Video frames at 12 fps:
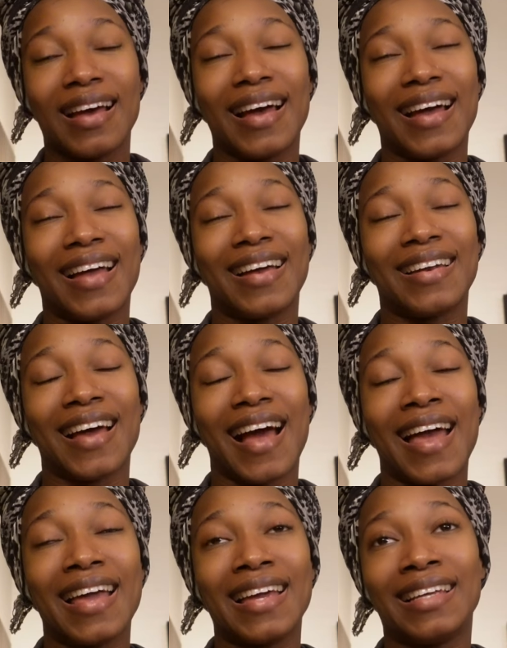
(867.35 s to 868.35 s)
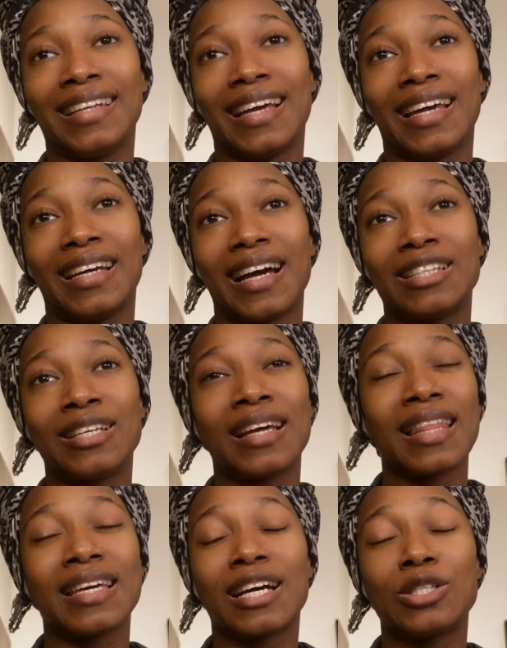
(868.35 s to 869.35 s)
and I ate like I think
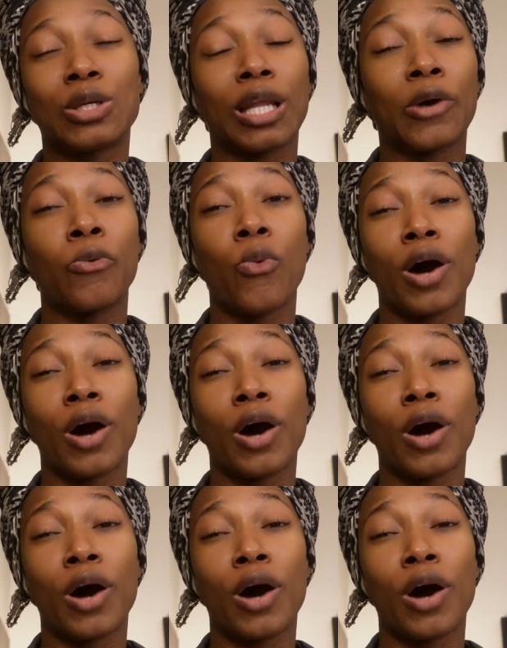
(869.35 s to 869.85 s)
I think I took like